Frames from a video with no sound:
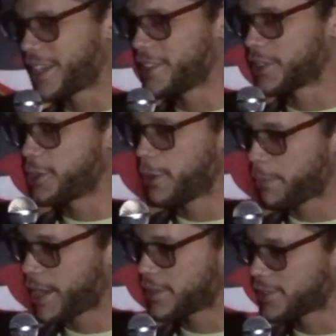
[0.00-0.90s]
kids are going
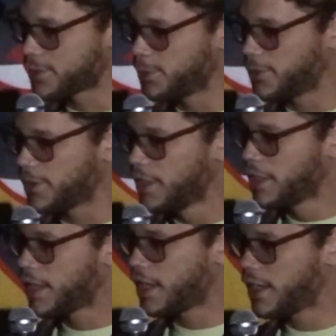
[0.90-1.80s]
back to school
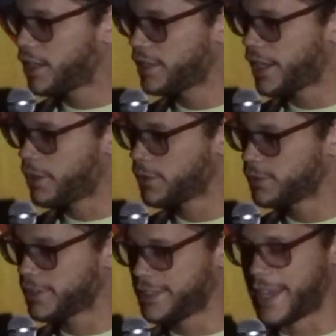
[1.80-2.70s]

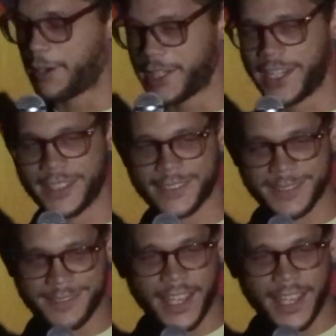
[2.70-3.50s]
nowadays.